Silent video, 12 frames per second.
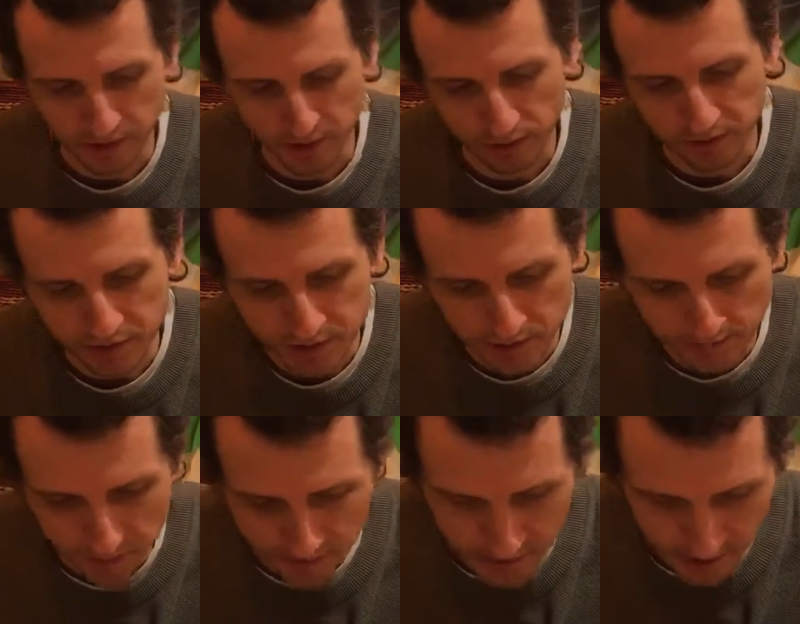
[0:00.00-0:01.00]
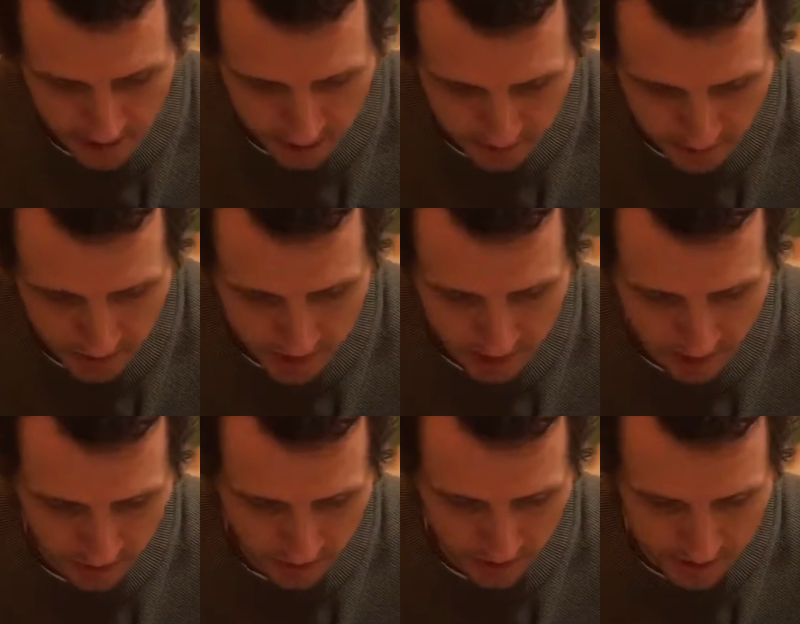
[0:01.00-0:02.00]
cannot achieve the desired merging
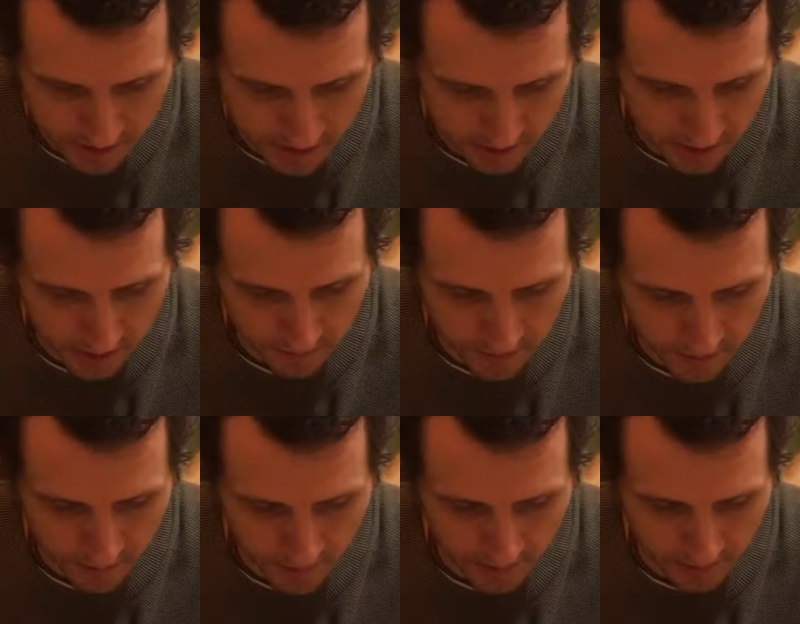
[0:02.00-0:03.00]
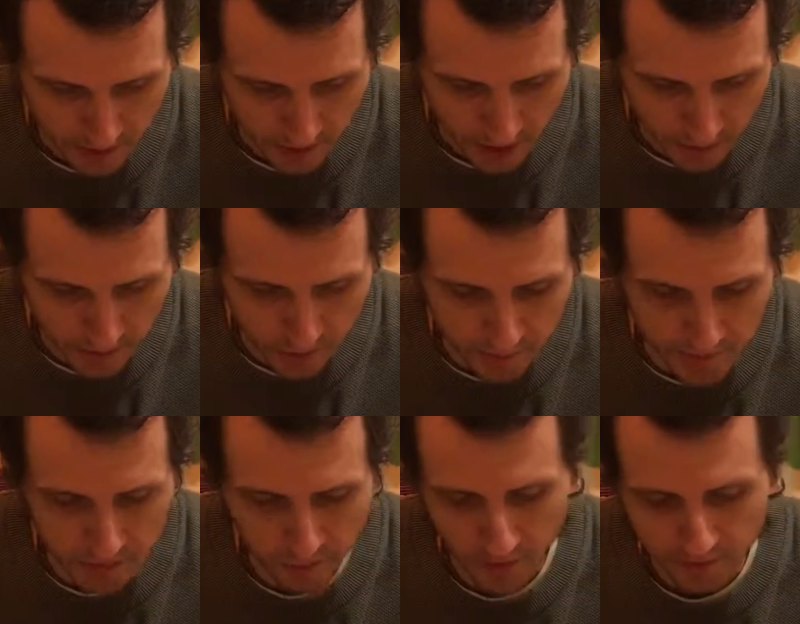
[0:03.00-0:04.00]
into the existence of the Supreme without
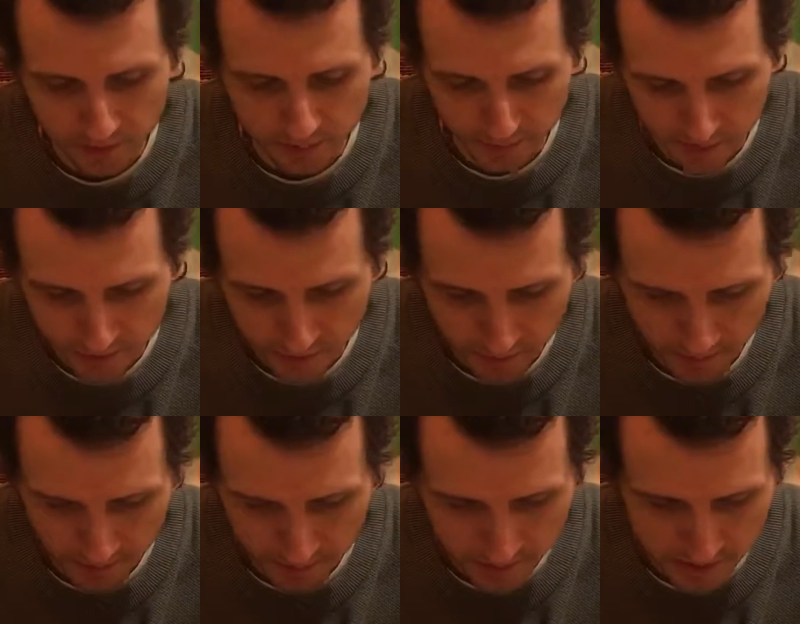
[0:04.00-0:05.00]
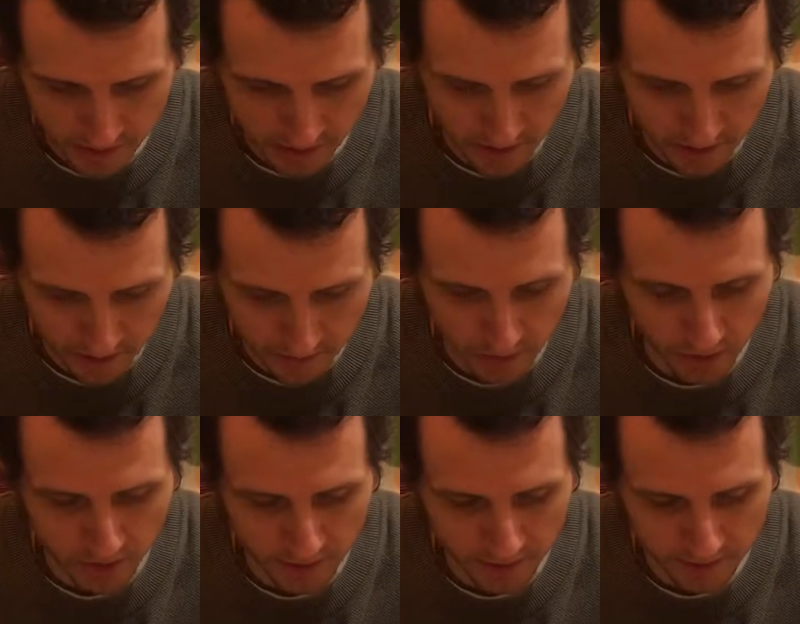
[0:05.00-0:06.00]
being favored by the Supreme Personality of
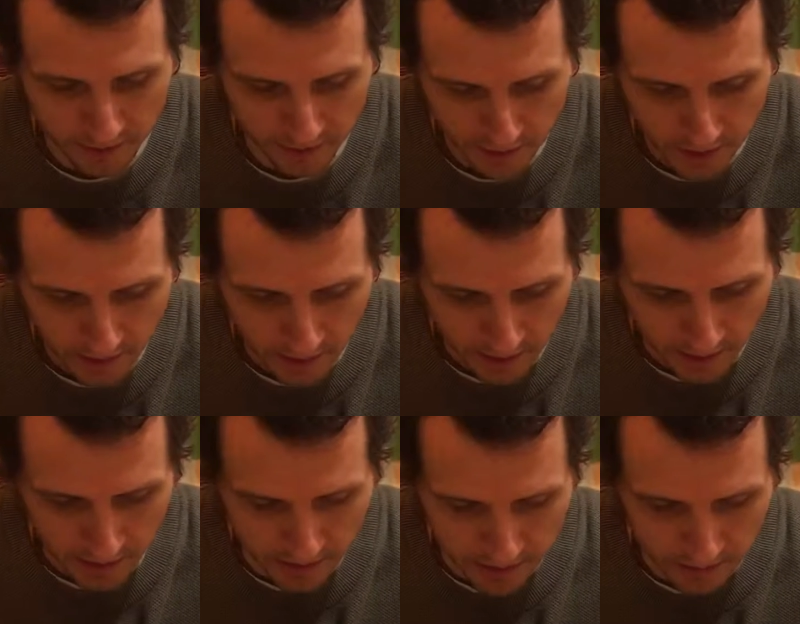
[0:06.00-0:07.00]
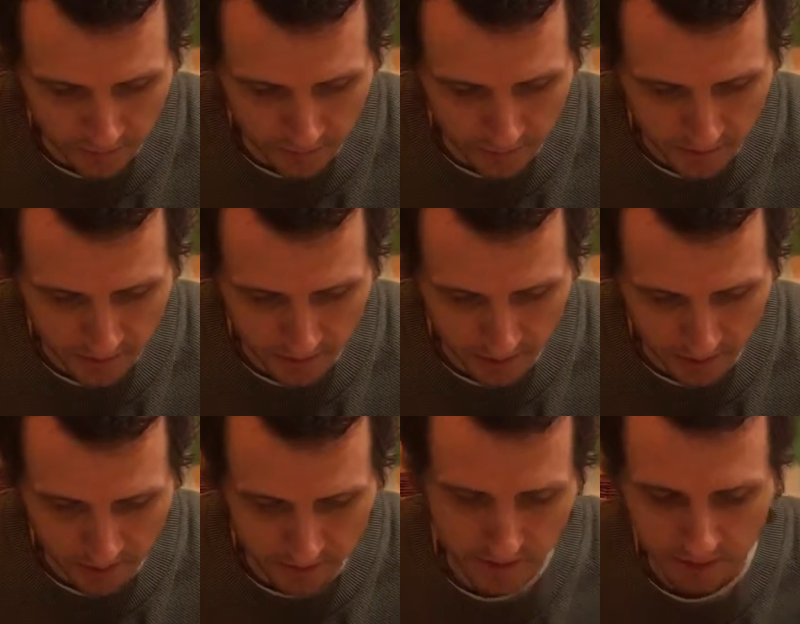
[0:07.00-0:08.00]
Godhead. It is confirmed in the
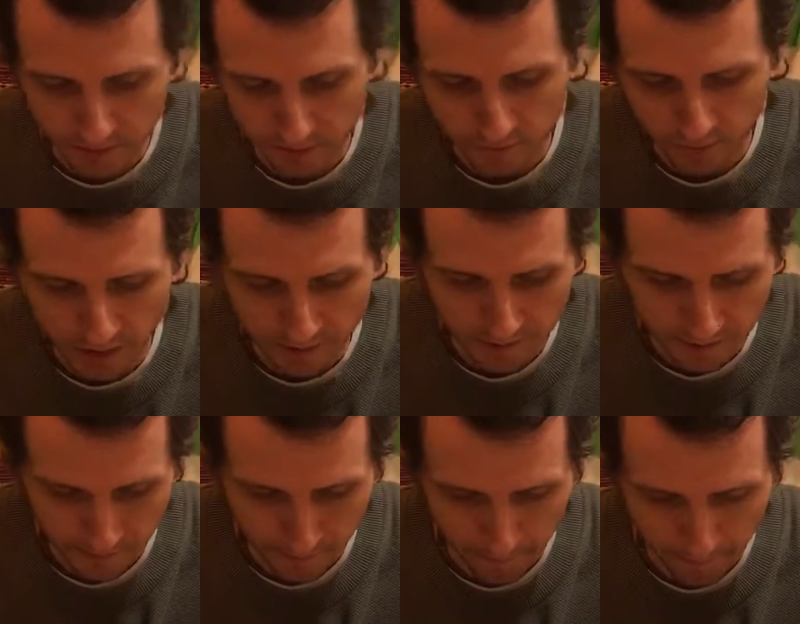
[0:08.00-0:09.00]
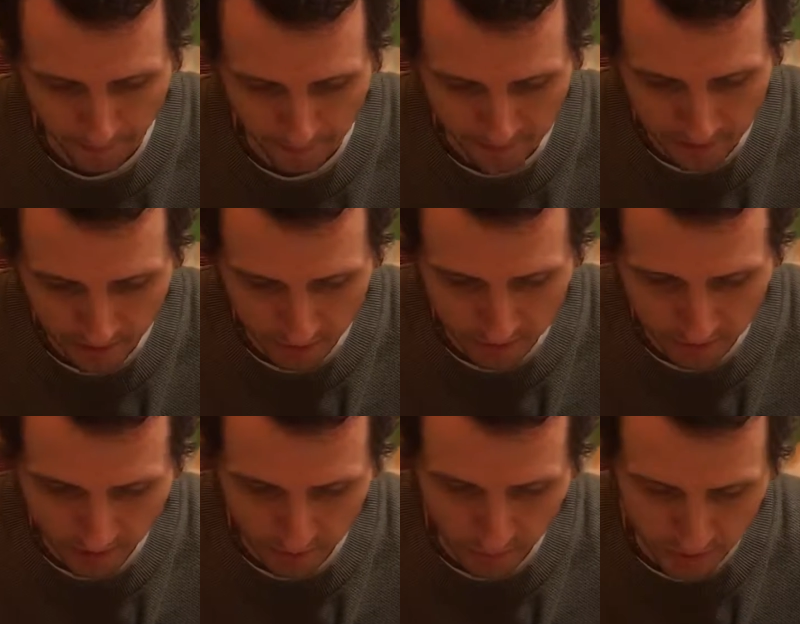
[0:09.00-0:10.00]
Bhagavad Gita 4.11 that the Lord
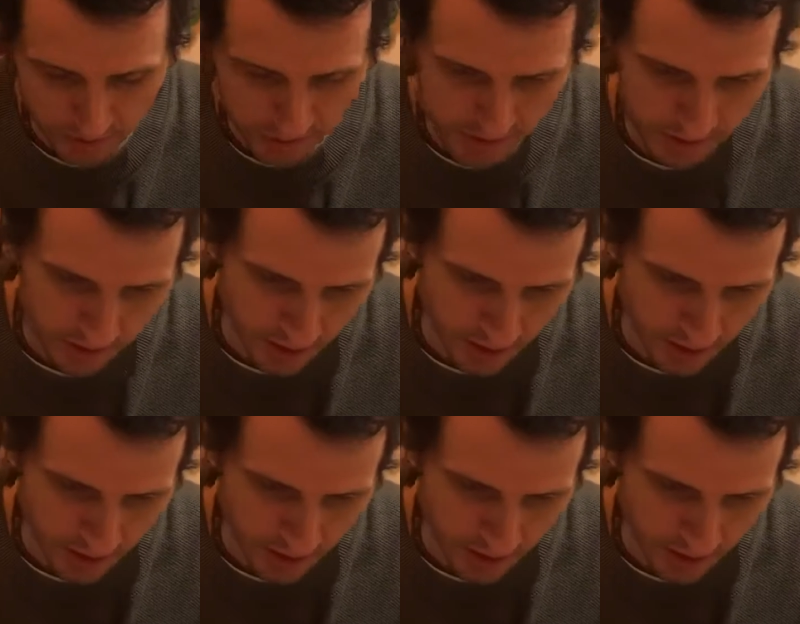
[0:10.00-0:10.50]
awards